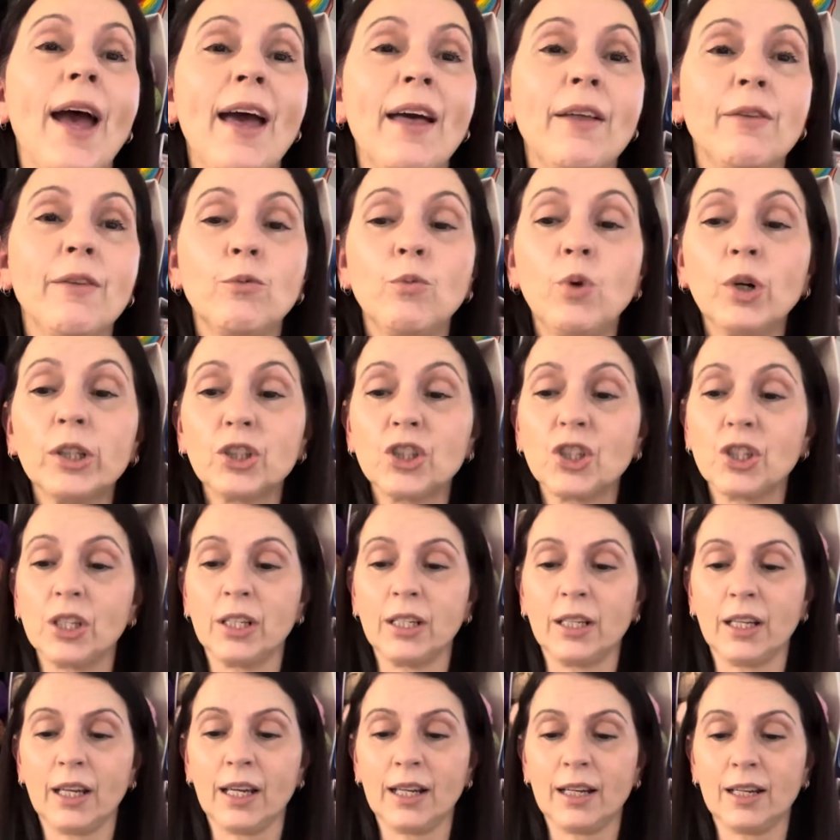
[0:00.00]
And what
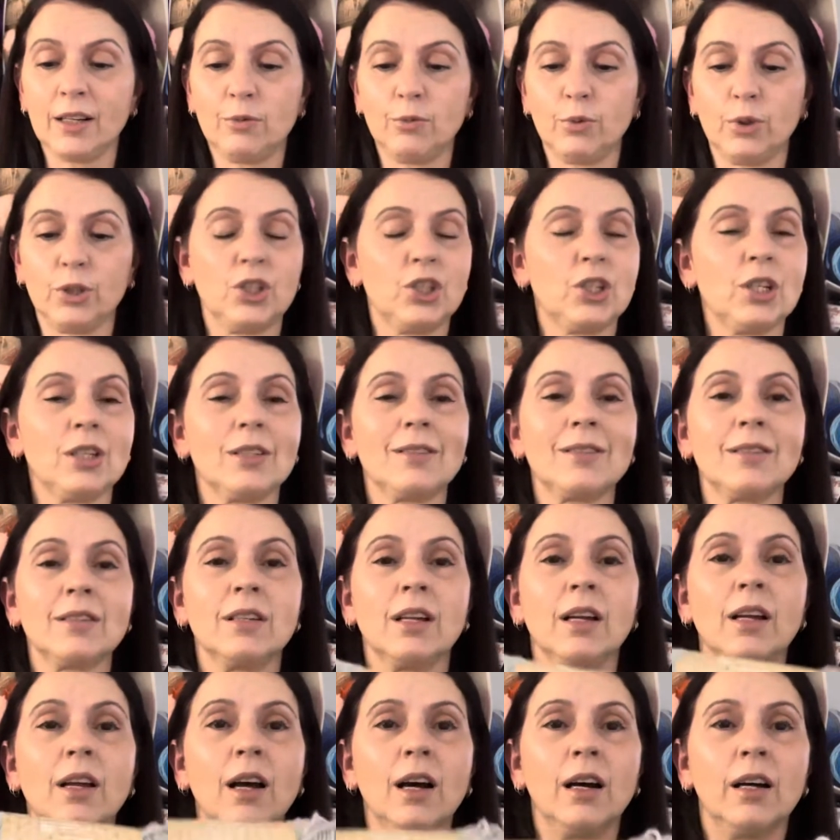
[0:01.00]
she needed was just
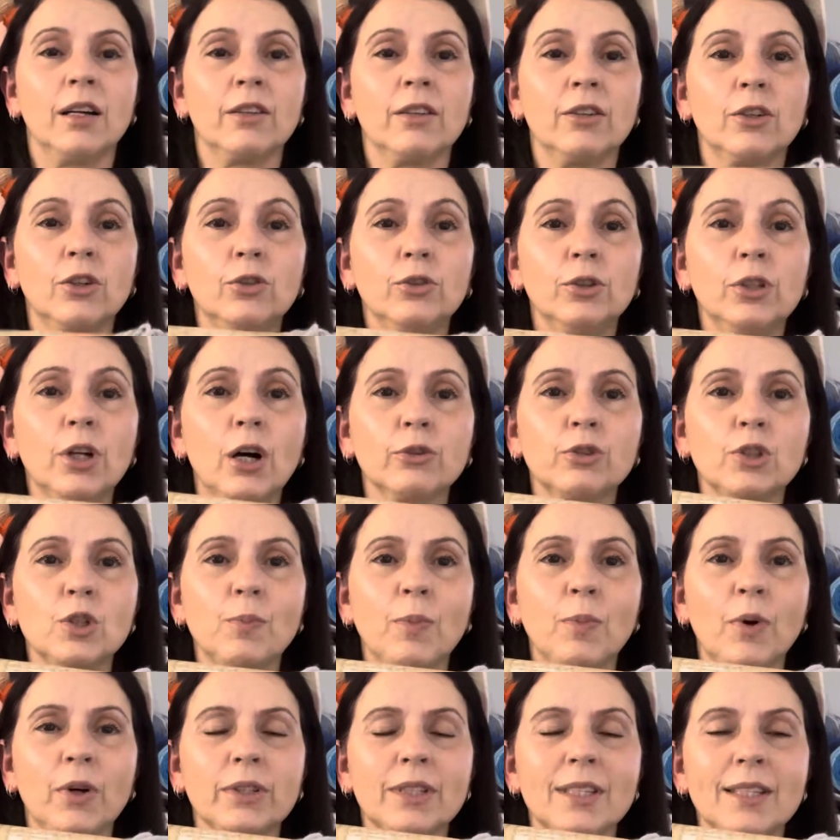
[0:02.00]
the good old
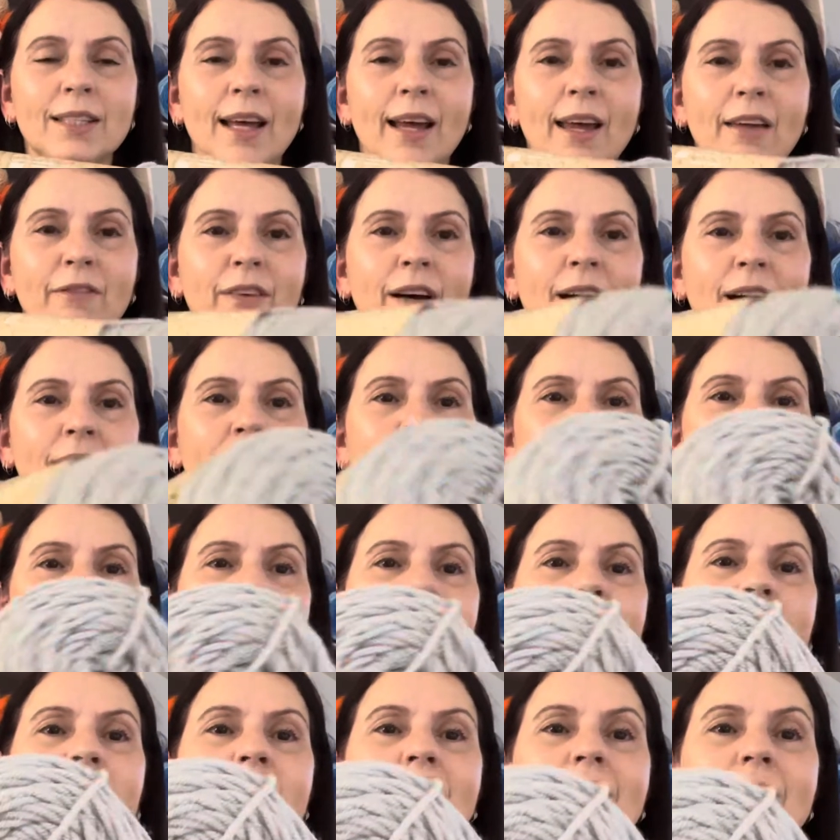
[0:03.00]
Spot Saver
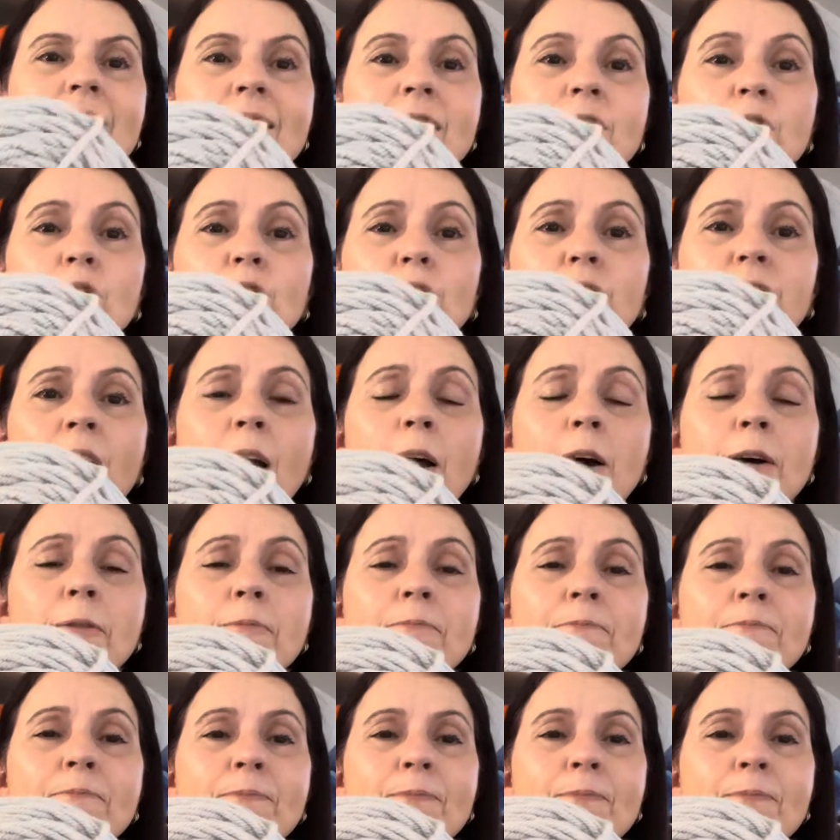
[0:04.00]
in the silver,